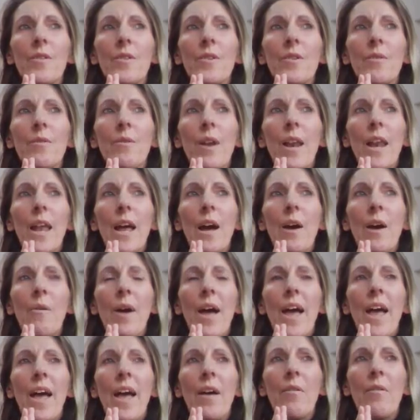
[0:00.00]
to allow a
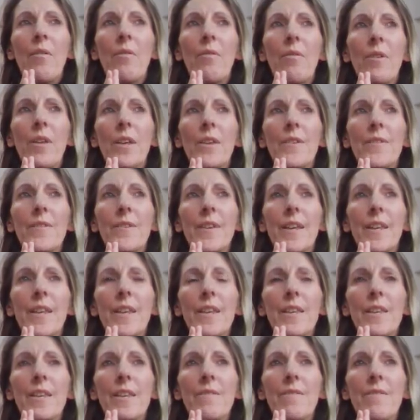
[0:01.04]
healthy
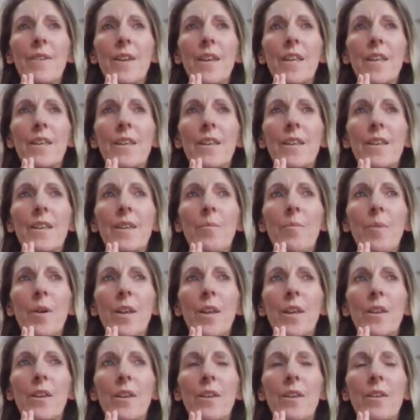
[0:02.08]
sense of
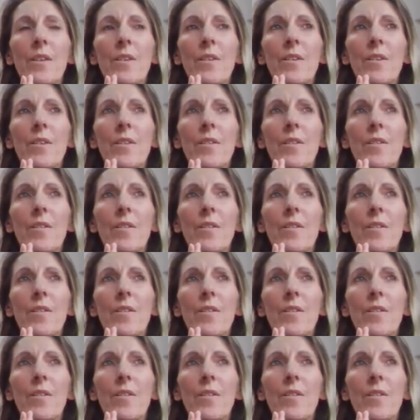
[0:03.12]
interdependence,